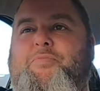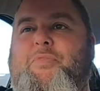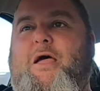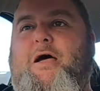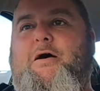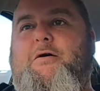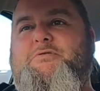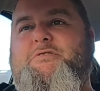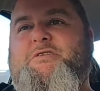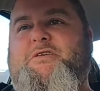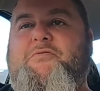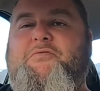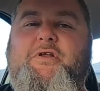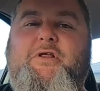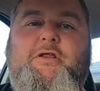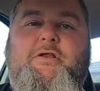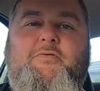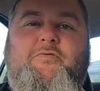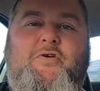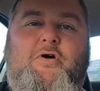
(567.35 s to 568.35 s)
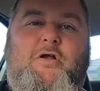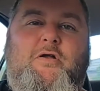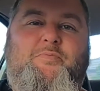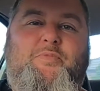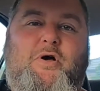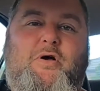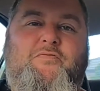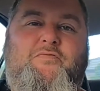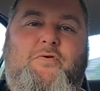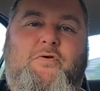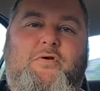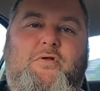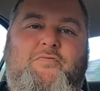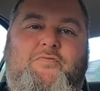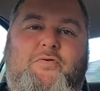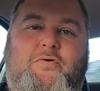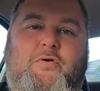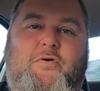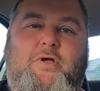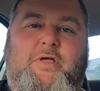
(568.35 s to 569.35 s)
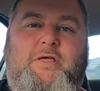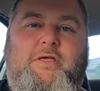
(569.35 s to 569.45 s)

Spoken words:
70 divided by 44